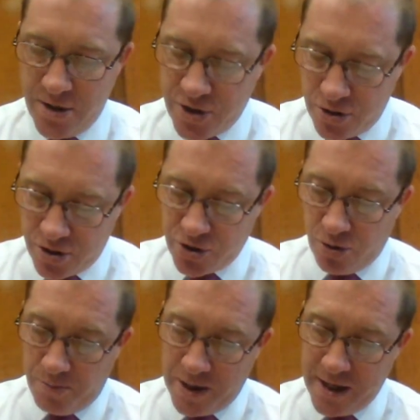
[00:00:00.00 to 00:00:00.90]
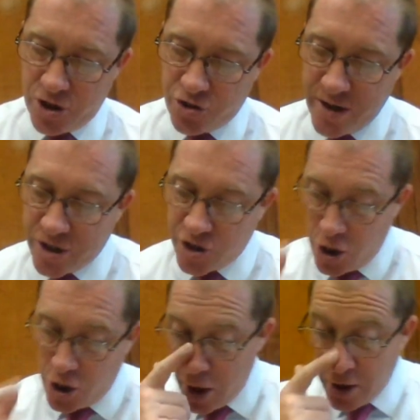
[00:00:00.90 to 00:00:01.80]
There is a hostel on Plender Street. It's
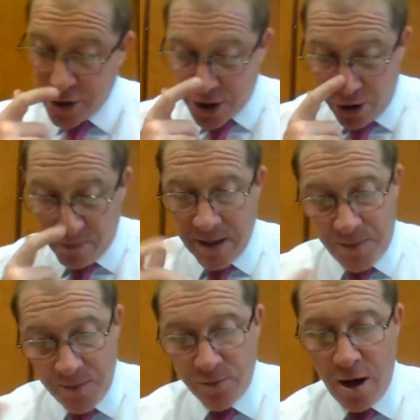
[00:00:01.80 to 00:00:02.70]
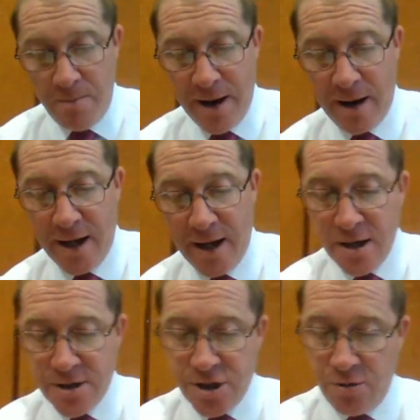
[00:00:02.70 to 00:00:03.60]
new, so not many people know about it.
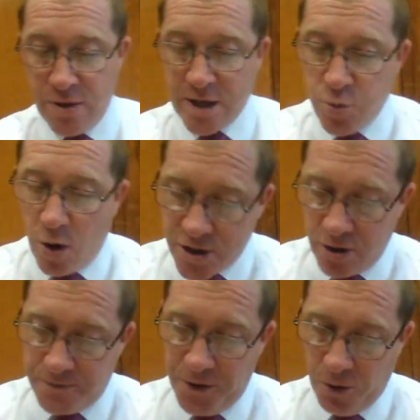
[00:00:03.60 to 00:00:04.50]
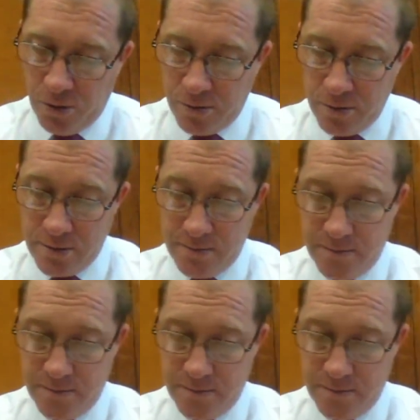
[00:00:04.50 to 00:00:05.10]
So that's why it's not full.